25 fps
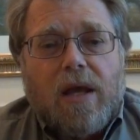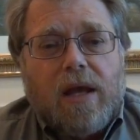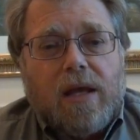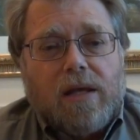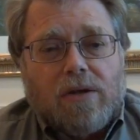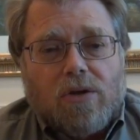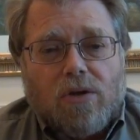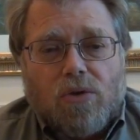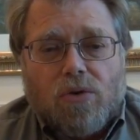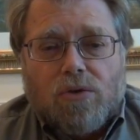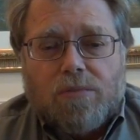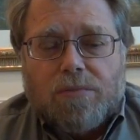
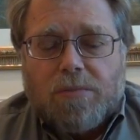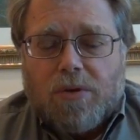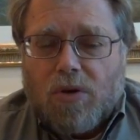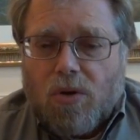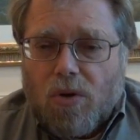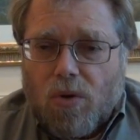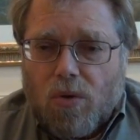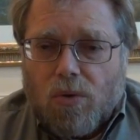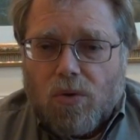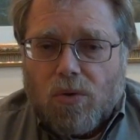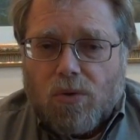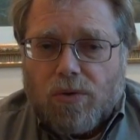And lo and
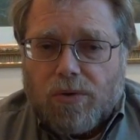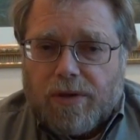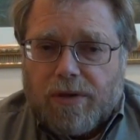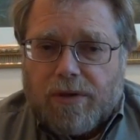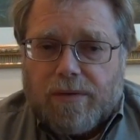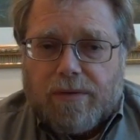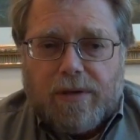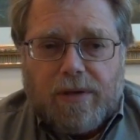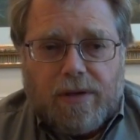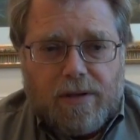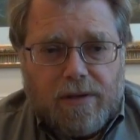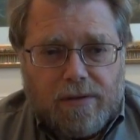behold,
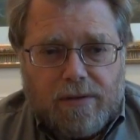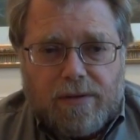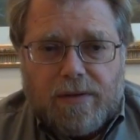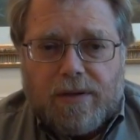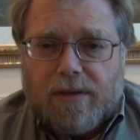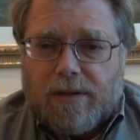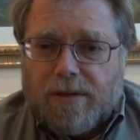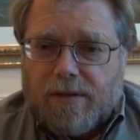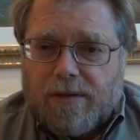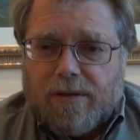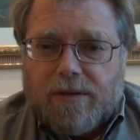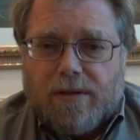
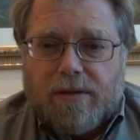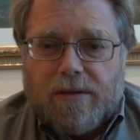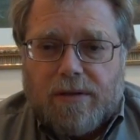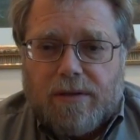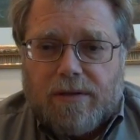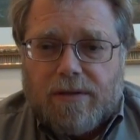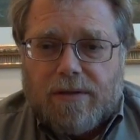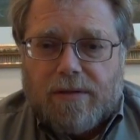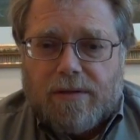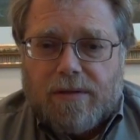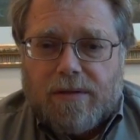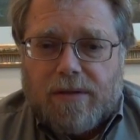
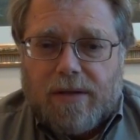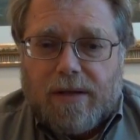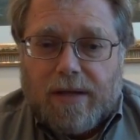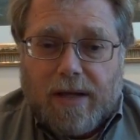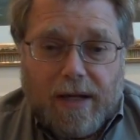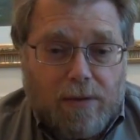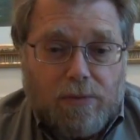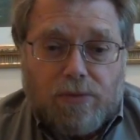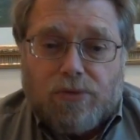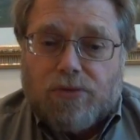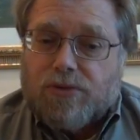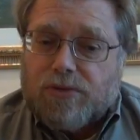and
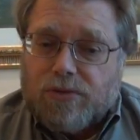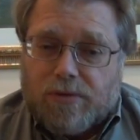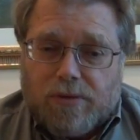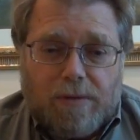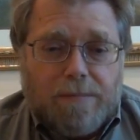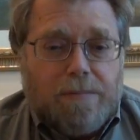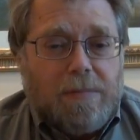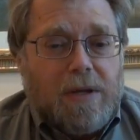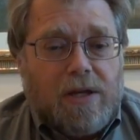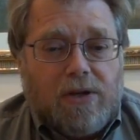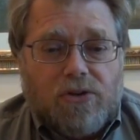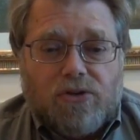I was
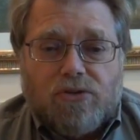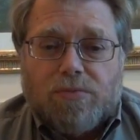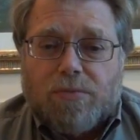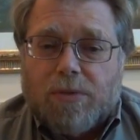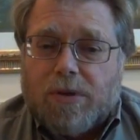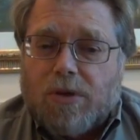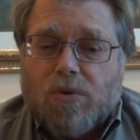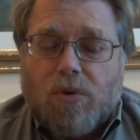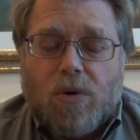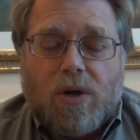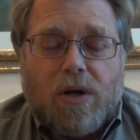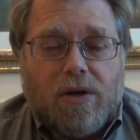amazed, to
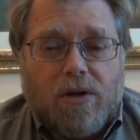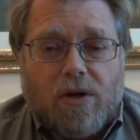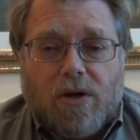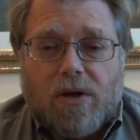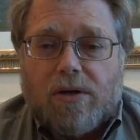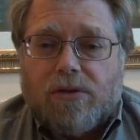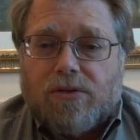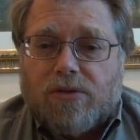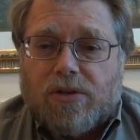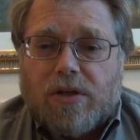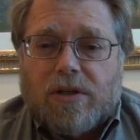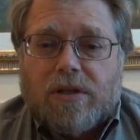be quite
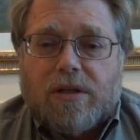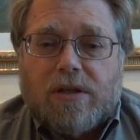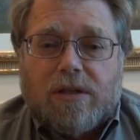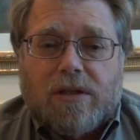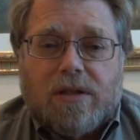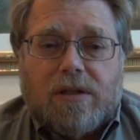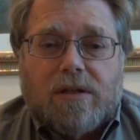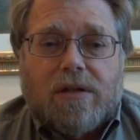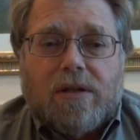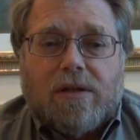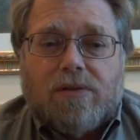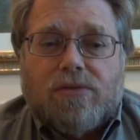honest, that they
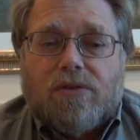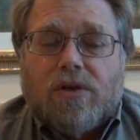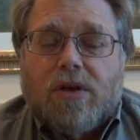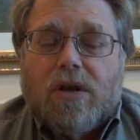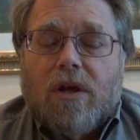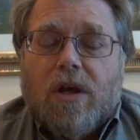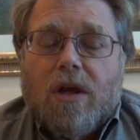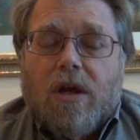did this.